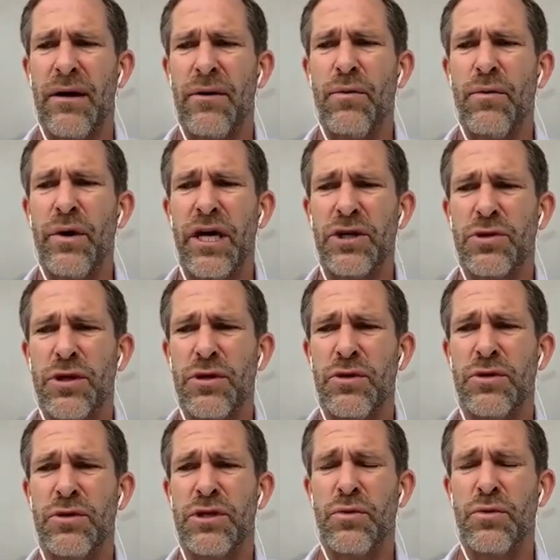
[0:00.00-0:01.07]
we
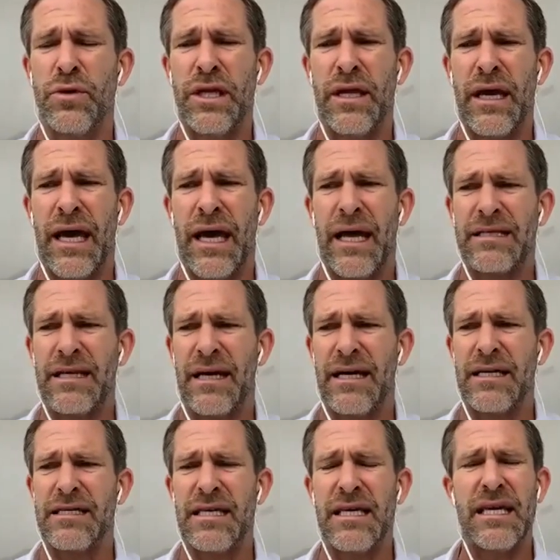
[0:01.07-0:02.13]
introduced at
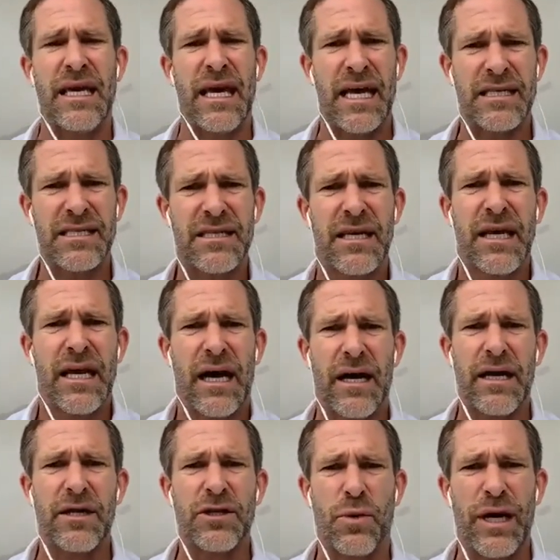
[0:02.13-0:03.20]
CES
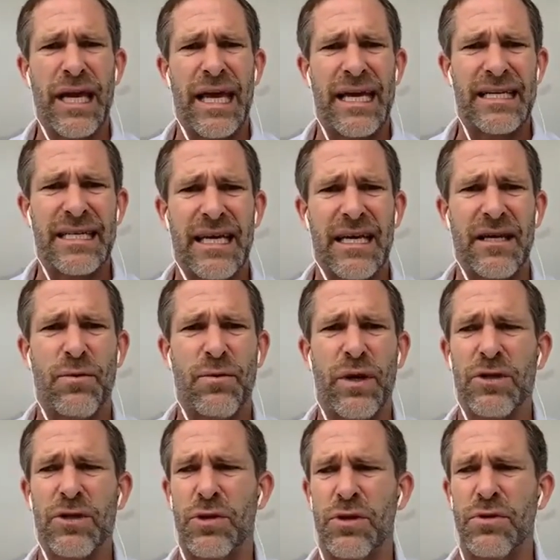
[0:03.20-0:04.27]
in 2018, we
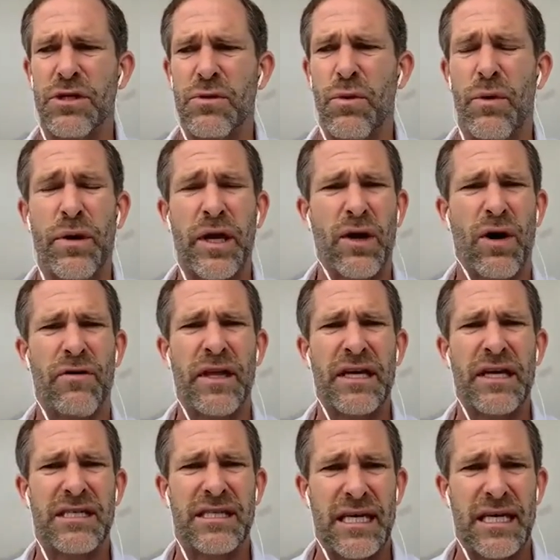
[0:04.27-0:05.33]
introduced what we call the
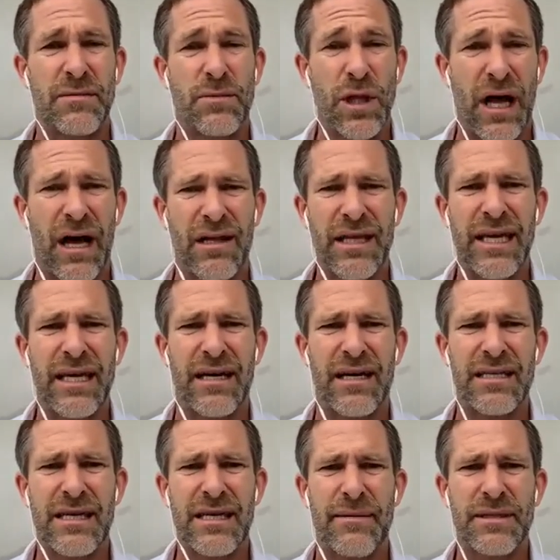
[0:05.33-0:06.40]
accessible Ollie
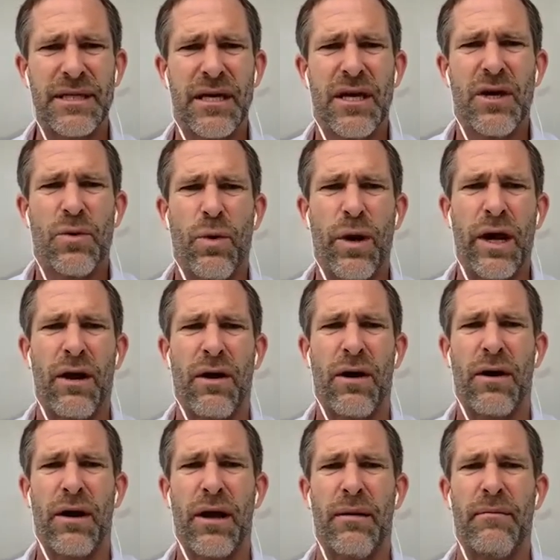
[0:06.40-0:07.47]
concept,
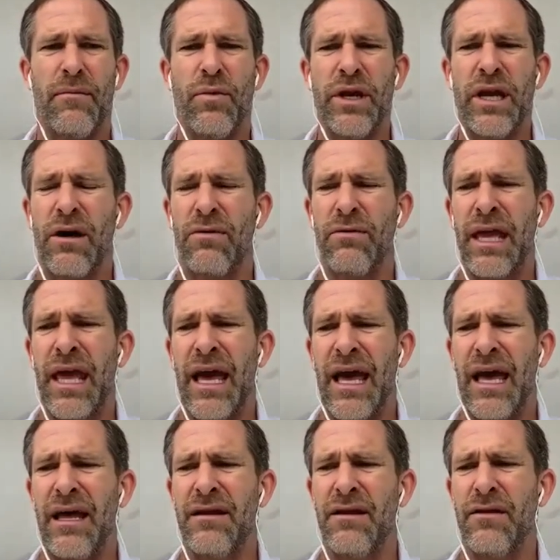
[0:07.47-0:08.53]
where we not only
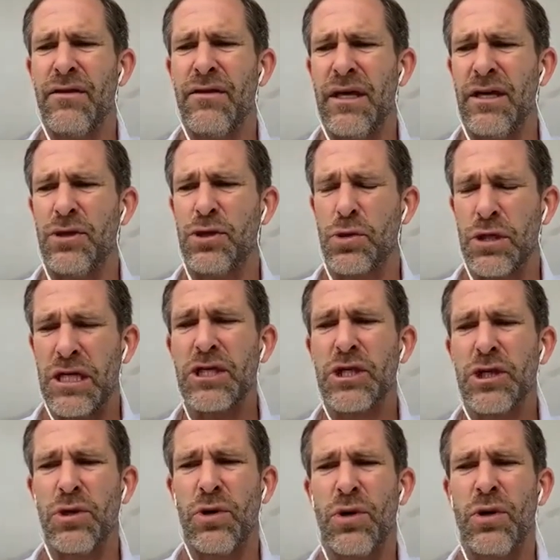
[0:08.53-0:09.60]
had the
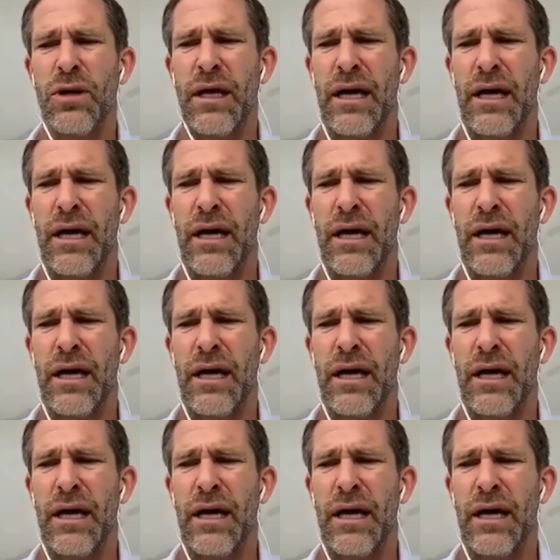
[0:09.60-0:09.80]
traditional